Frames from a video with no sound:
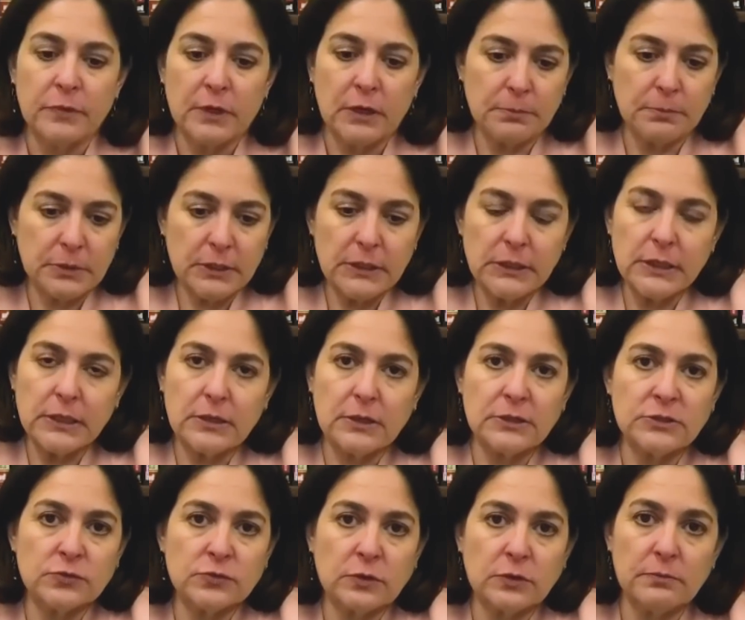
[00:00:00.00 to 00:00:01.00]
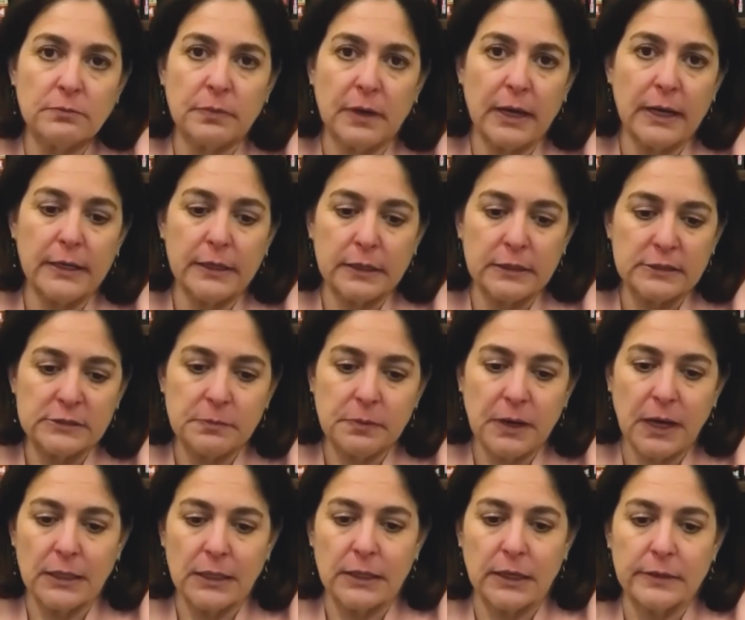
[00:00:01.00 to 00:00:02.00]
completely controlled by
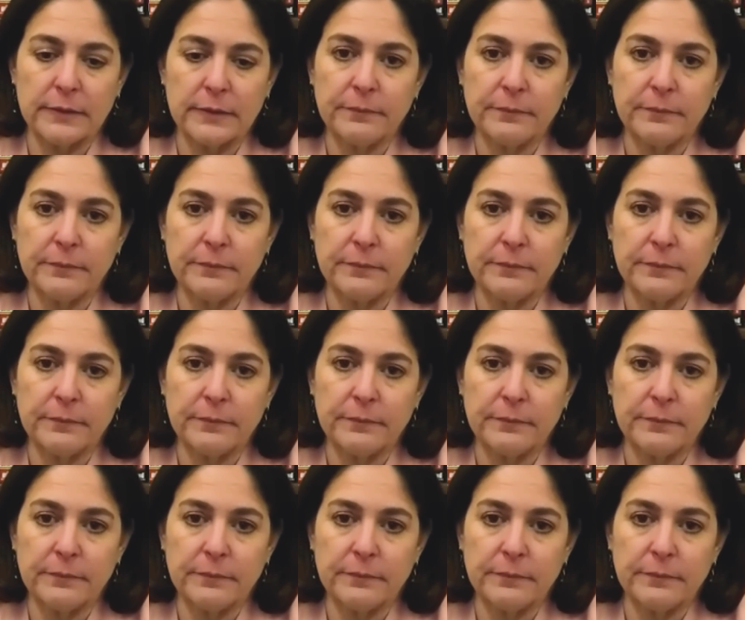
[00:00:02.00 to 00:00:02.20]
Hezbollah.